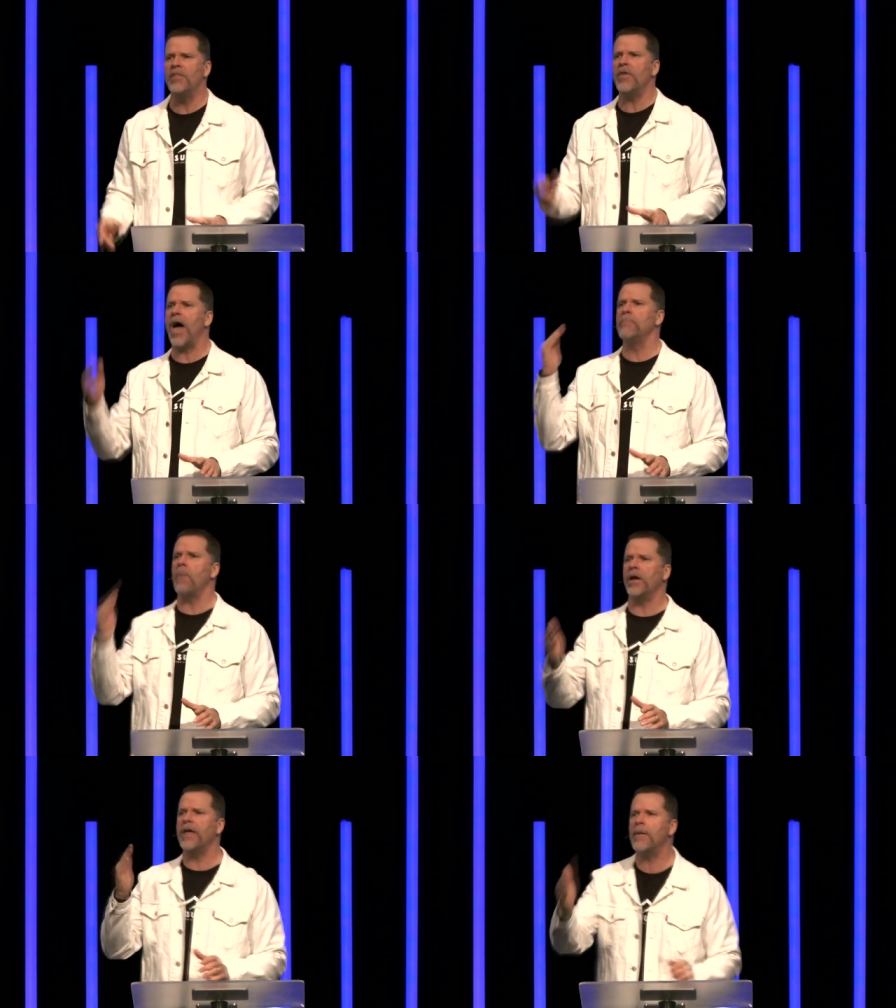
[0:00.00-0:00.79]
and then
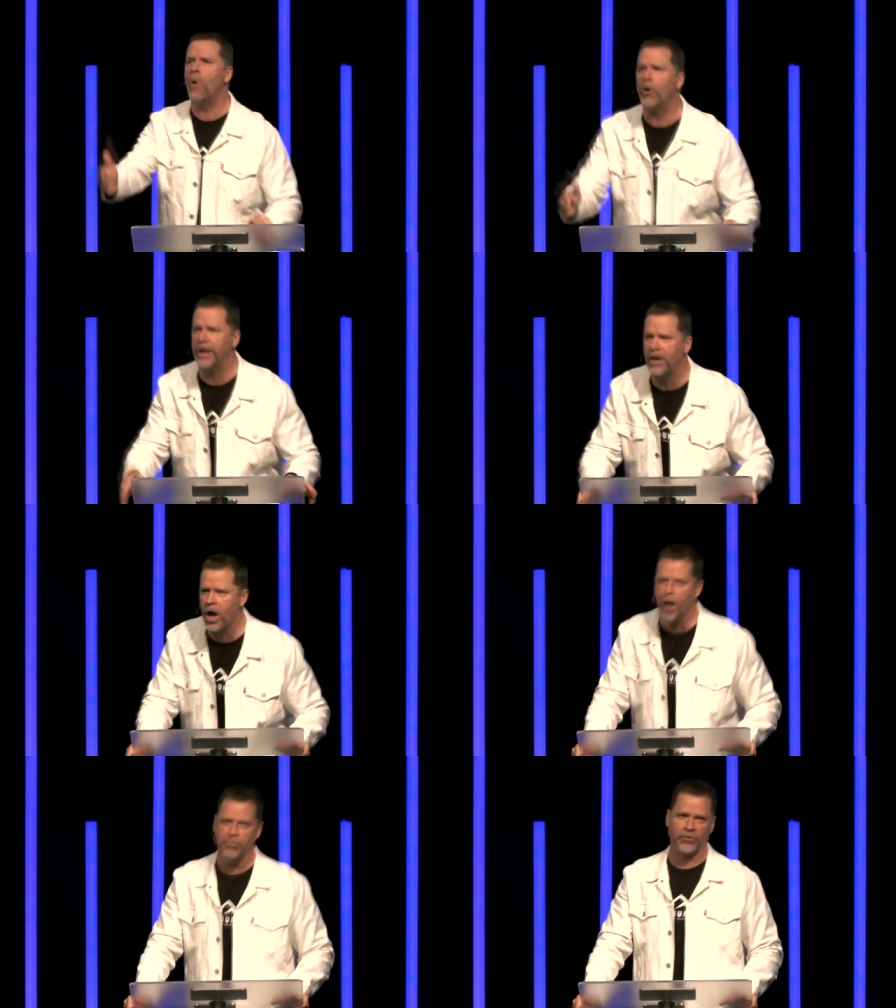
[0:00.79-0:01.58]
Monday morning
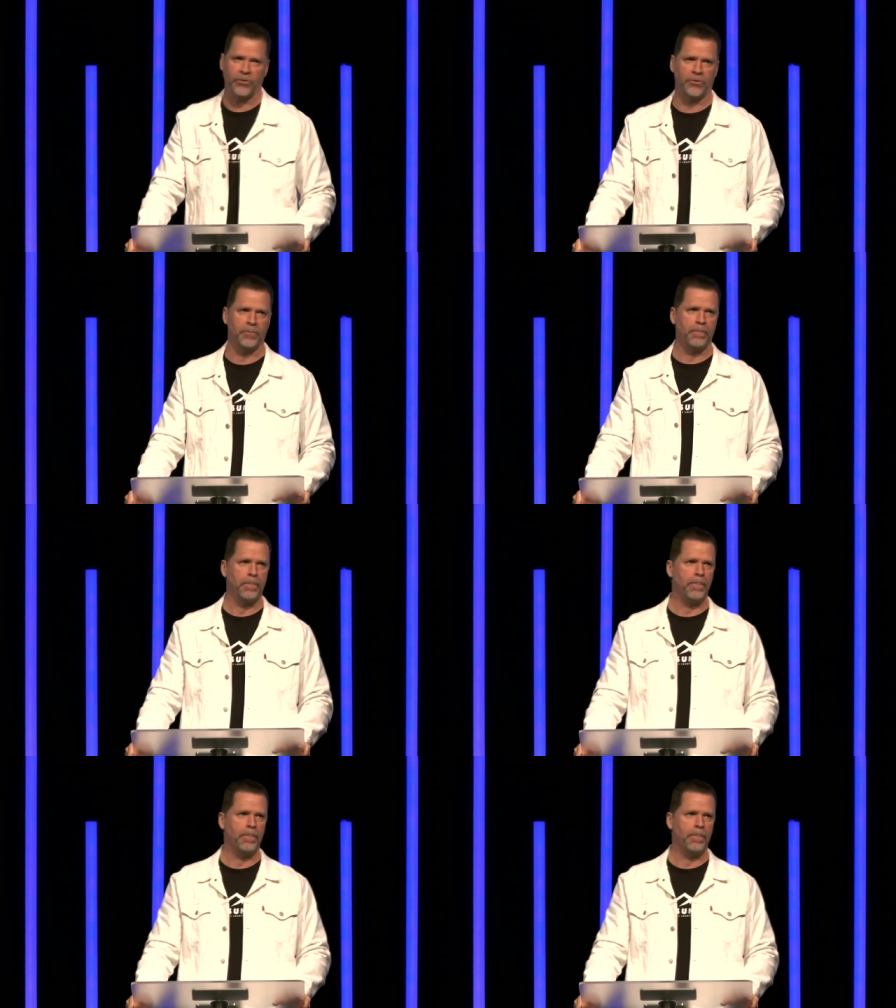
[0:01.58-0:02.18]
comes.